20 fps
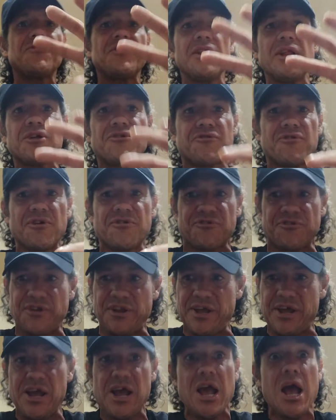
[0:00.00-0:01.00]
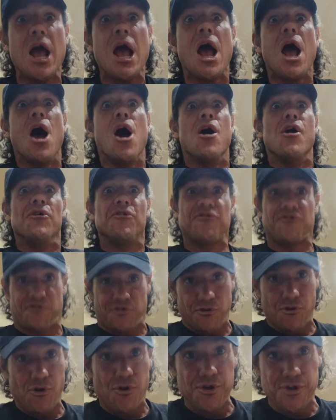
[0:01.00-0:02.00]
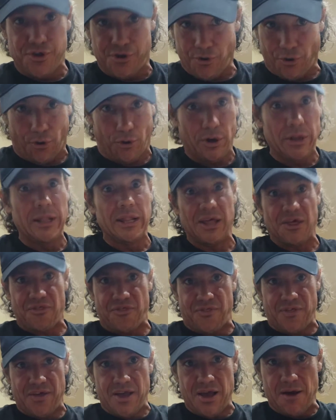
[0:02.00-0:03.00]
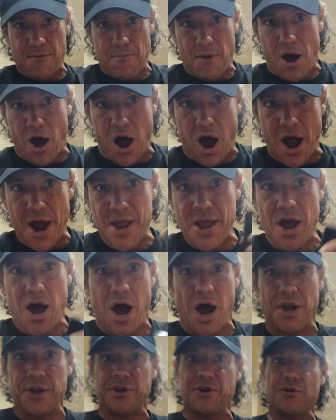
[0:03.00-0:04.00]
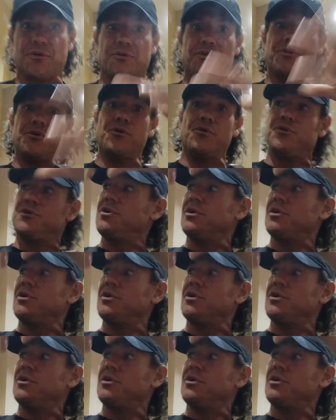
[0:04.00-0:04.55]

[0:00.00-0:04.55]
electricity to your lithium ion, your